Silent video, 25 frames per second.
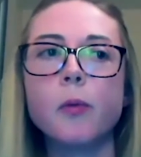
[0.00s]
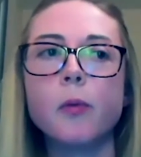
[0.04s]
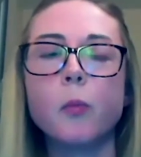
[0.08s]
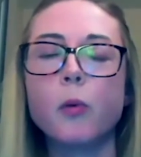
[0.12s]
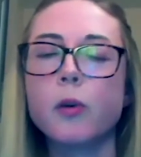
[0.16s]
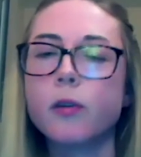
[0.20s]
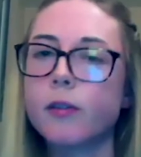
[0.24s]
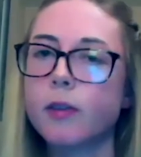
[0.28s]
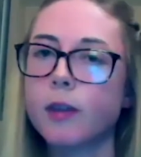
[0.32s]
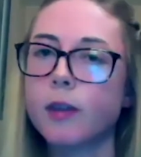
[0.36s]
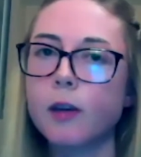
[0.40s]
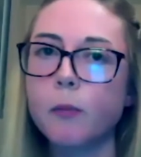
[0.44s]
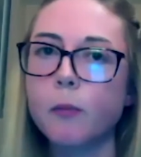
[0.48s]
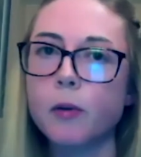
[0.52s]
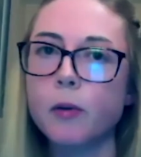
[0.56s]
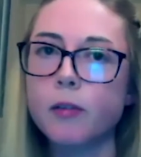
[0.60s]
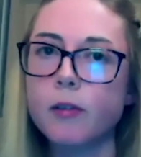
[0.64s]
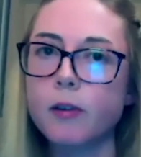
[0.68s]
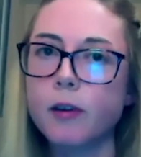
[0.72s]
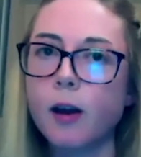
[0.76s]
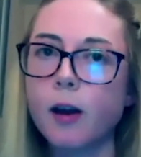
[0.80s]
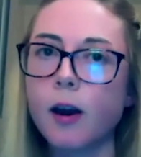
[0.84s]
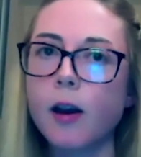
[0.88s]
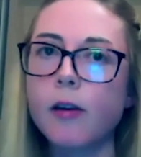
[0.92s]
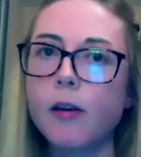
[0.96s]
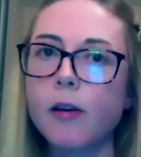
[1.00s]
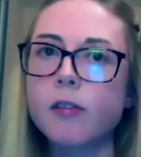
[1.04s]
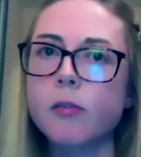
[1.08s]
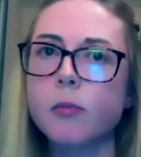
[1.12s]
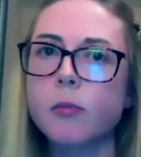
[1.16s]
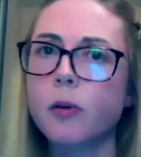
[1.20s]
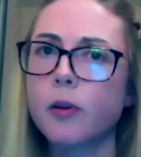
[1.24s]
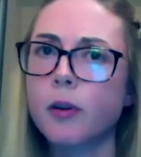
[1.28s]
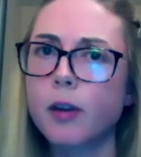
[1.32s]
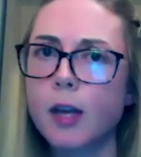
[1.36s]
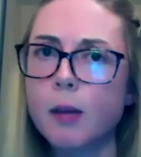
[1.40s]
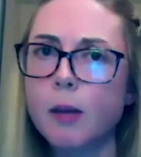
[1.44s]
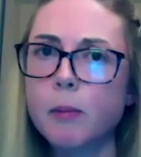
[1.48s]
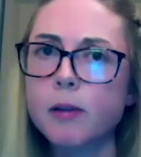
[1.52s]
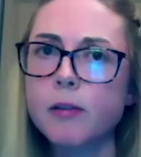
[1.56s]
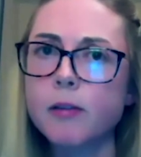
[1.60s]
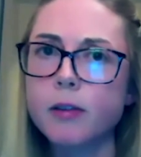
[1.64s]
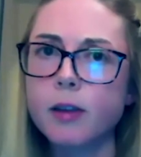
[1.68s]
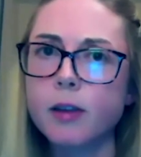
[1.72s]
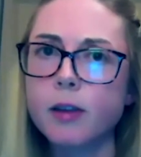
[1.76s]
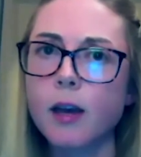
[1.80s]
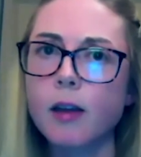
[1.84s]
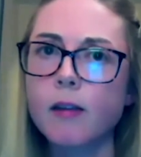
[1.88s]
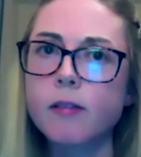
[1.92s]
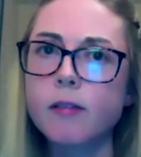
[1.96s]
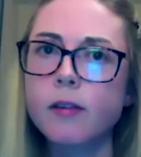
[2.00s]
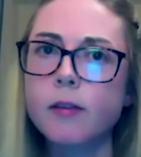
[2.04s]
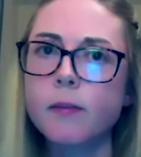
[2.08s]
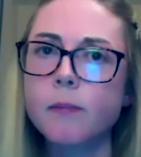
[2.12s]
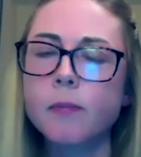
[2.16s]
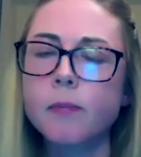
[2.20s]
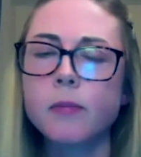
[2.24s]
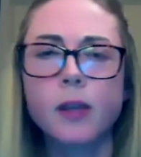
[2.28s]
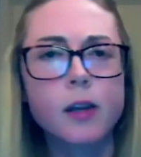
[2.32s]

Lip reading: which the Irish were unable to get.